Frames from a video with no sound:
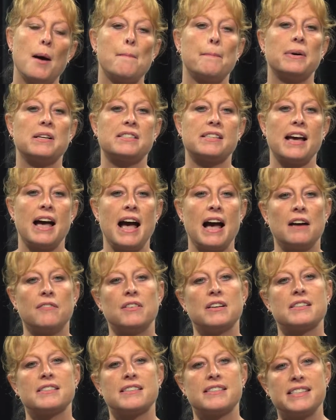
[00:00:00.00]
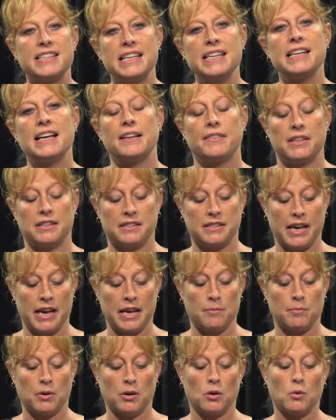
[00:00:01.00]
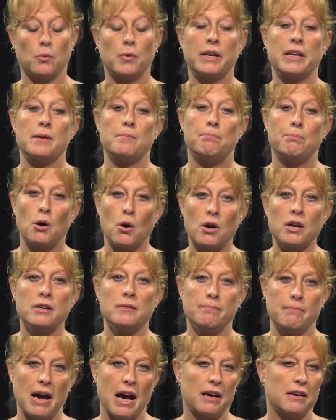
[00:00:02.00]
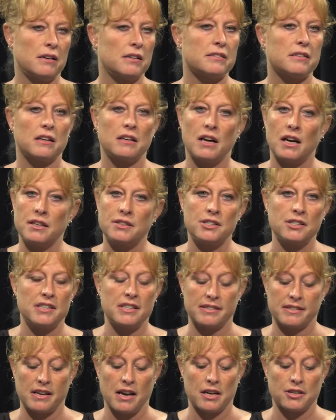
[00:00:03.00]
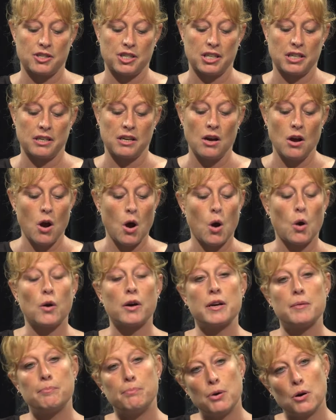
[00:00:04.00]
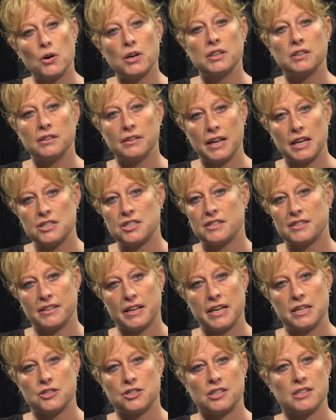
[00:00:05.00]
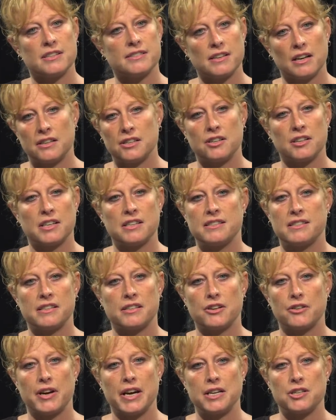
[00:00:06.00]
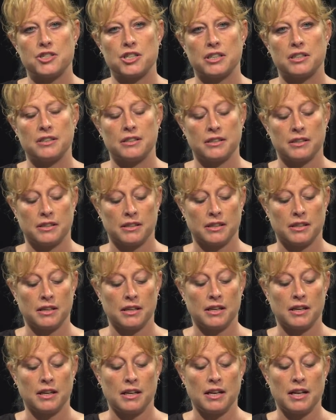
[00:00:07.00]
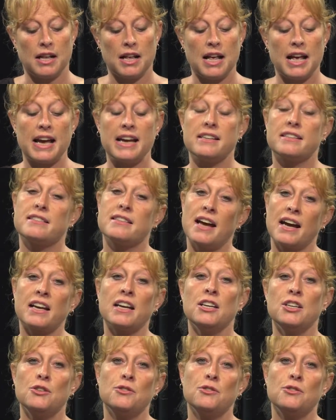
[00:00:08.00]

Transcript: but to have a seat at the table when important matters are under discussion or important legislation is under consideration. A second